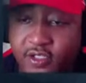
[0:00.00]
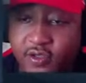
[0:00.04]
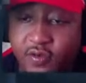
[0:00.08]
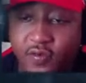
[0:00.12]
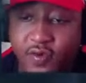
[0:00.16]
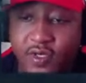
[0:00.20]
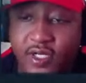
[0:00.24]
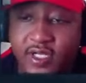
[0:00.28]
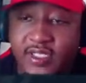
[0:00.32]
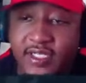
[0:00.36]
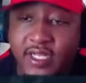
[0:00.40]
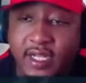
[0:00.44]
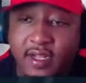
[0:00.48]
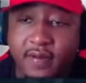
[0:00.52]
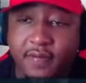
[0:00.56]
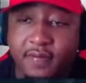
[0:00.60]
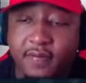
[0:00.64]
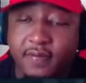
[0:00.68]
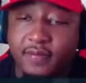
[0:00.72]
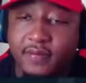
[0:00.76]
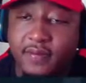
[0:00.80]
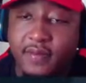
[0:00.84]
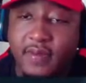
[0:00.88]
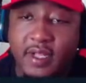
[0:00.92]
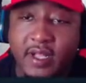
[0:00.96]
soon as
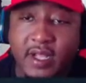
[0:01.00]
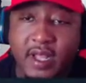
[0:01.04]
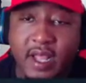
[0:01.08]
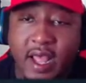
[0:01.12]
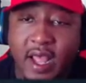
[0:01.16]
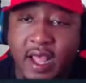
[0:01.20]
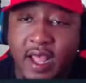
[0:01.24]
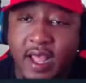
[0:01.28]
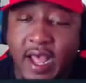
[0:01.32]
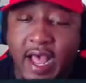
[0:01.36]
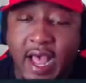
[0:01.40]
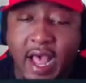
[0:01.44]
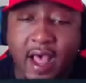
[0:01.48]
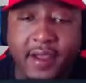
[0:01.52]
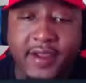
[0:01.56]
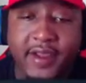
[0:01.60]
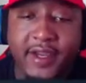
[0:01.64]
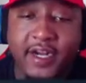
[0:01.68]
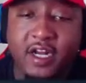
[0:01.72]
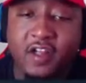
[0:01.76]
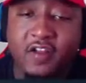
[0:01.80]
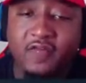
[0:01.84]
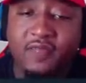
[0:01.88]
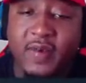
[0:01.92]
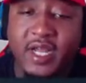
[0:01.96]
I'm, I'll
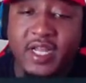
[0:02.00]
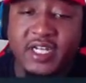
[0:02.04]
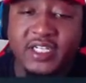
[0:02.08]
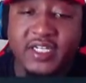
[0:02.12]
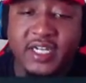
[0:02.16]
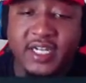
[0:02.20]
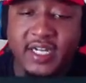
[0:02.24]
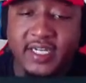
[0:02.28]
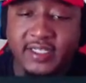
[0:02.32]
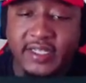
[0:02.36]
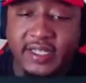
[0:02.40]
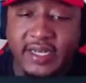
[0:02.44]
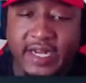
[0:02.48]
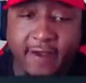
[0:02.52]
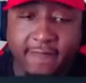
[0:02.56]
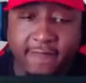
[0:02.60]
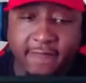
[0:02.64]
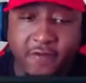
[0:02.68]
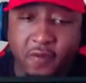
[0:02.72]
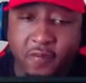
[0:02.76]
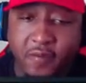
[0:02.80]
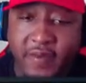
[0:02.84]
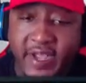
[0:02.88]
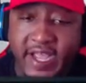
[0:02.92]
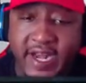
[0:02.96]
get it off my chest and I'll
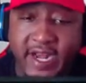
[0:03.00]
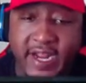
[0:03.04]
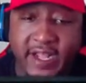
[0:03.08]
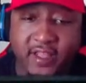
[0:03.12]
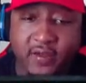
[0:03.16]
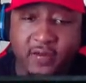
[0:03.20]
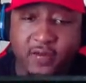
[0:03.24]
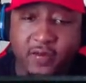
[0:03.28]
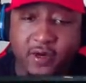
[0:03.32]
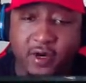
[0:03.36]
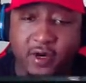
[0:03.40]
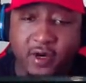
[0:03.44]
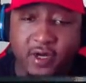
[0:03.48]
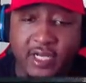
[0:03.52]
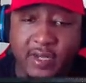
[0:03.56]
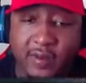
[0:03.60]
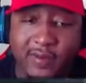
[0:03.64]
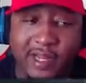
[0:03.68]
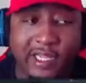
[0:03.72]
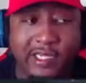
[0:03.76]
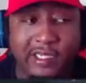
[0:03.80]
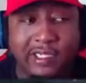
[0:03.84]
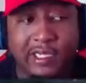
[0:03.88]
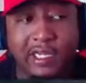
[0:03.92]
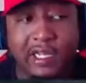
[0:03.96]
feel bad afterwards. I'm
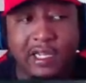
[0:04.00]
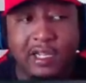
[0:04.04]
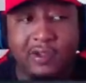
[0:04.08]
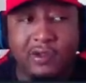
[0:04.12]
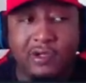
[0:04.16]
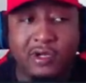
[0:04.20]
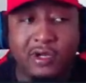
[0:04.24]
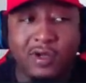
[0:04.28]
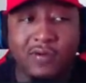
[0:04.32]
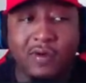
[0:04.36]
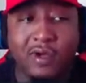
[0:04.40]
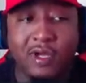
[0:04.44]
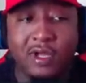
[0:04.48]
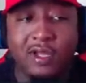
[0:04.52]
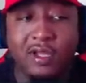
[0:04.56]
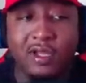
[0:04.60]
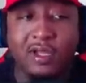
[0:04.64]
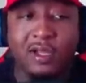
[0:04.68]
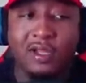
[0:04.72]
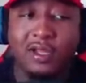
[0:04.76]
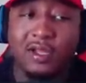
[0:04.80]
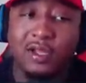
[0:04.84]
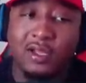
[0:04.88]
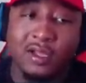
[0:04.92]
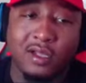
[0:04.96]
like, damn, you know what?
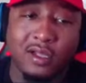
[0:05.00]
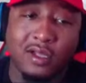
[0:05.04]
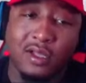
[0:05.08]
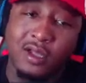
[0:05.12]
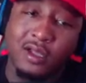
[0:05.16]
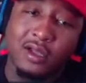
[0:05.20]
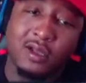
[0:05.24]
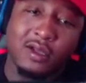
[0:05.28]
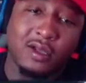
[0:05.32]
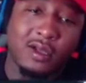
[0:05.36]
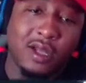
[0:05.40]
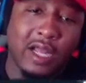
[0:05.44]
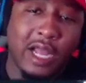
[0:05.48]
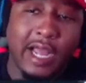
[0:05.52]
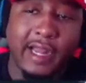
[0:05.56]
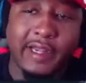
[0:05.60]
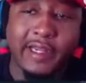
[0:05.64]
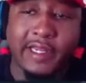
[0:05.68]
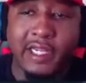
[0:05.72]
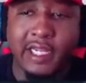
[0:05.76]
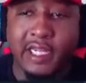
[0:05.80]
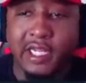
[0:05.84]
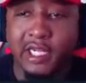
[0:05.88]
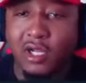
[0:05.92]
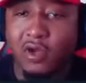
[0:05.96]
I
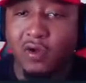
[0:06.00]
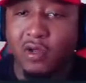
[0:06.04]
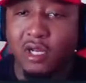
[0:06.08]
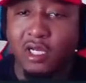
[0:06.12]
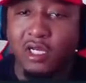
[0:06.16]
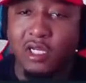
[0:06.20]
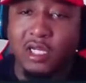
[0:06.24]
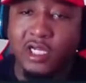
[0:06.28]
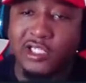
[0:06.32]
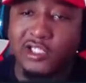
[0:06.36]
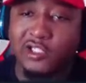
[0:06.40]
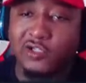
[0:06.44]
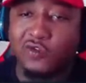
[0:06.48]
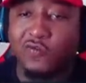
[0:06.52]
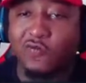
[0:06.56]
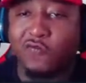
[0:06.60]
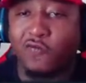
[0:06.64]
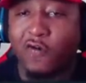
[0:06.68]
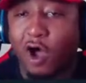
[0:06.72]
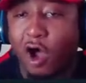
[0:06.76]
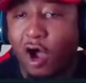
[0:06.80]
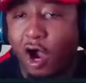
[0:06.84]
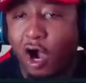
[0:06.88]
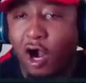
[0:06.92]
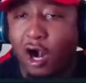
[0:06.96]
did go a little too
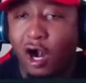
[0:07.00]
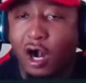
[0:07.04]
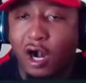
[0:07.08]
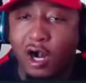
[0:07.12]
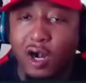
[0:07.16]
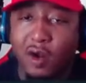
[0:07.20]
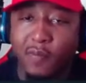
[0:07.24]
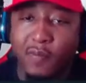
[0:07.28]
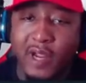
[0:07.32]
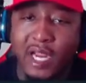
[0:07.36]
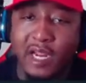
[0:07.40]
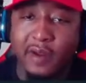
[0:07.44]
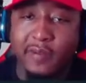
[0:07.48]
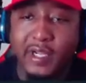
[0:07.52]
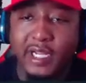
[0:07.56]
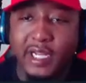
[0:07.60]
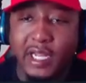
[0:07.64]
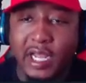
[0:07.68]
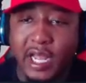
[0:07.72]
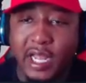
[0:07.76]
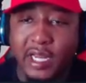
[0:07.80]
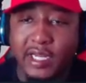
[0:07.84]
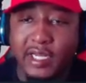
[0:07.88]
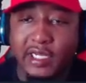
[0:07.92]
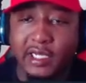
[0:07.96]
far. Maybe
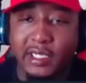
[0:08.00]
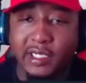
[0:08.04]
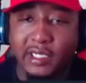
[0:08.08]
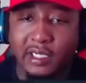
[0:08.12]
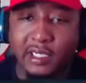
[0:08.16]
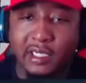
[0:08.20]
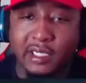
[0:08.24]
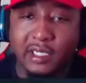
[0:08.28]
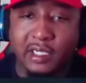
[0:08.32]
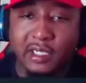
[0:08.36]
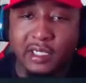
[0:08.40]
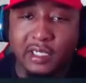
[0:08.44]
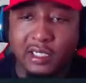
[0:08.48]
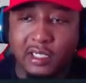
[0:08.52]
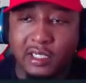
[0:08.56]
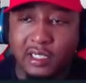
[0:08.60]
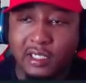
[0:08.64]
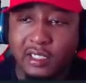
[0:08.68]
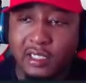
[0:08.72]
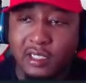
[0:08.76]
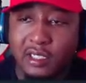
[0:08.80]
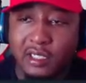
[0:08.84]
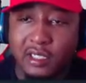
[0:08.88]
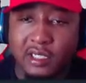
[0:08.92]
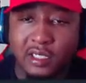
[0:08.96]
I need to
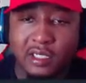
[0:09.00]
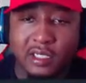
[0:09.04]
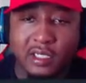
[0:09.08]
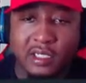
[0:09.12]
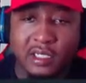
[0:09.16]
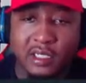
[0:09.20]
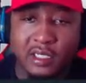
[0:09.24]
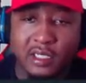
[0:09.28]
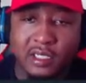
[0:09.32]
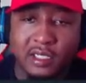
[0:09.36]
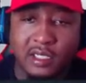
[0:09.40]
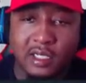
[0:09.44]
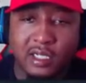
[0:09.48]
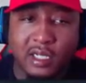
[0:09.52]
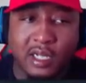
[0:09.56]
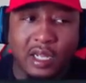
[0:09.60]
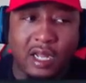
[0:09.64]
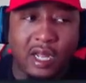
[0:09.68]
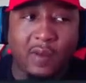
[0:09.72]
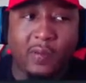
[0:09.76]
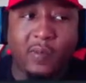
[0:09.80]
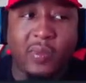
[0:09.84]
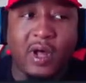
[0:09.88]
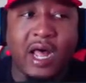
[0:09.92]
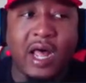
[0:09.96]

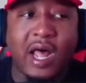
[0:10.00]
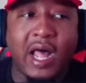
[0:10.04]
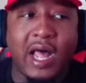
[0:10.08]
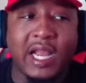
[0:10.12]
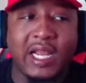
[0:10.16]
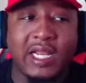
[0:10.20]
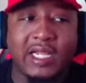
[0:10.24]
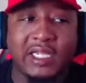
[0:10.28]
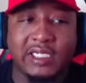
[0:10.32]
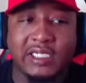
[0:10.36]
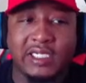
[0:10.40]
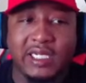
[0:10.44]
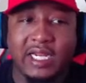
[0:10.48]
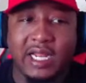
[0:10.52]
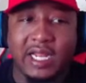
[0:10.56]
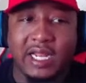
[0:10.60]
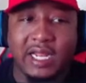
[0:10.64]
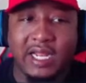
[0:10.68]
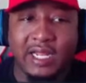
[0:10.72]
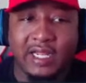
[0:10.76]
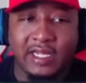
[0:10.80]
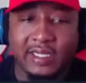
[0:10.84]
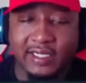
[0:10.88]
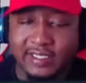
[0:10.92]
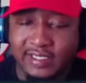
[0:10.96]

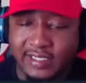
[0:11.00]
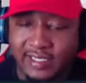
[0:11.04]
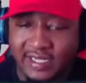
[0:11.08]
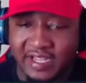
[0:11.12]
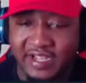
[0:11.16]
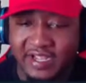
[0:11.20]
apologize.